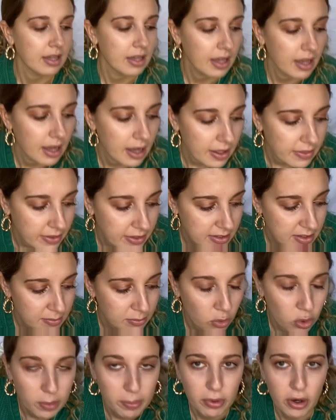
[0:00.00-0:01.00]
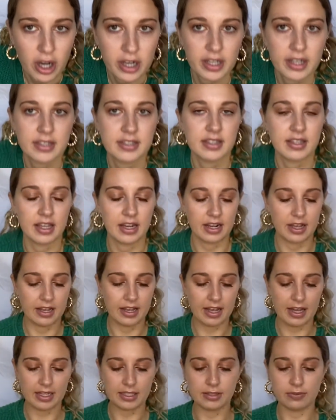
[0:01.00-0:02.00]
And then some more products that I
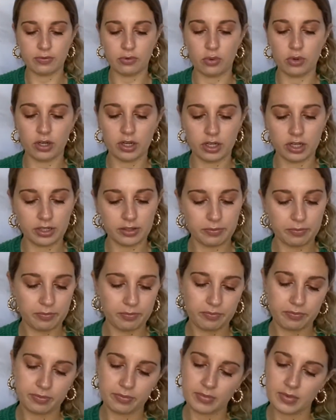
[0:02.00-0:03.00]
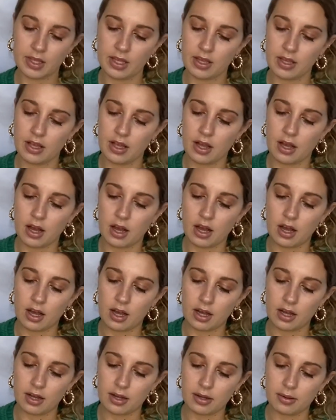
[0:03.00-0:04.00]
asked for uh,
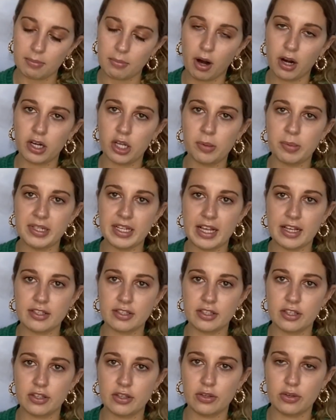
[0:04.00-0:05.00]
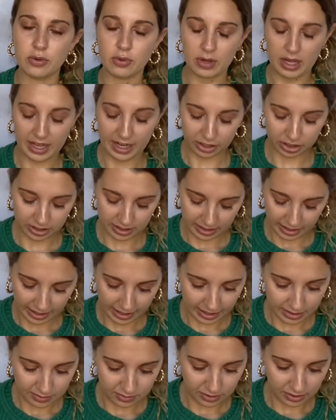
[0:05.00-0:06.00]
Mario Badescu. I actually didn't
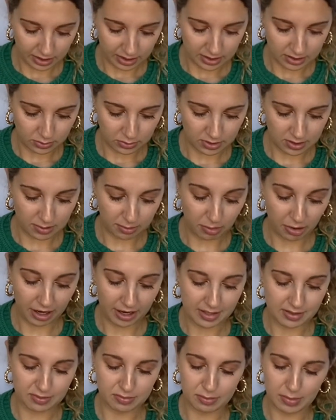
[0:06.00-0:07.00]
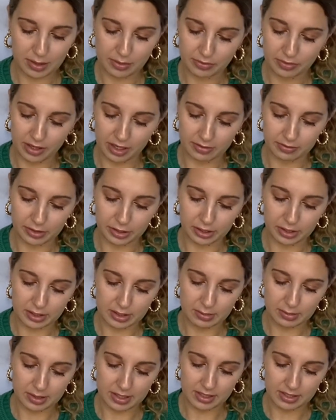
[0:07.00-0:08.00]
ask for this. It was a surprise from my friend for
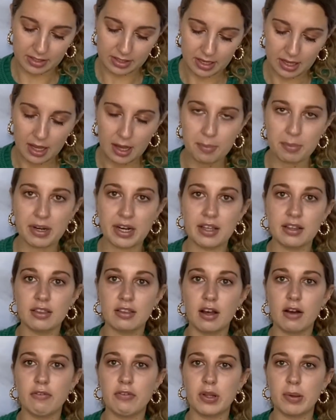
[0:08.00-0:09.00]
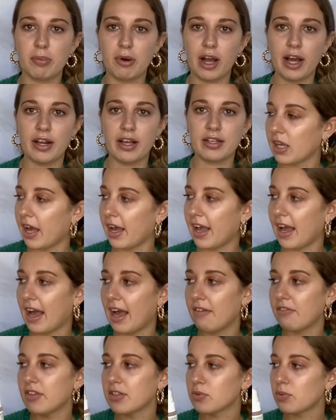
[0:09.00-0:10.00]
Christmas, but I love their products. I have
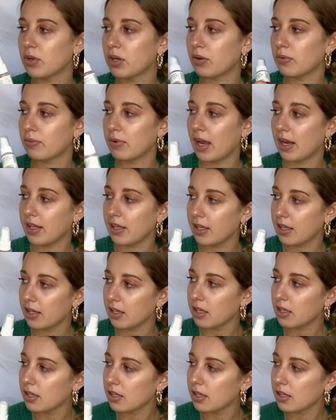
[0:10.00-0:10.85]
this one already,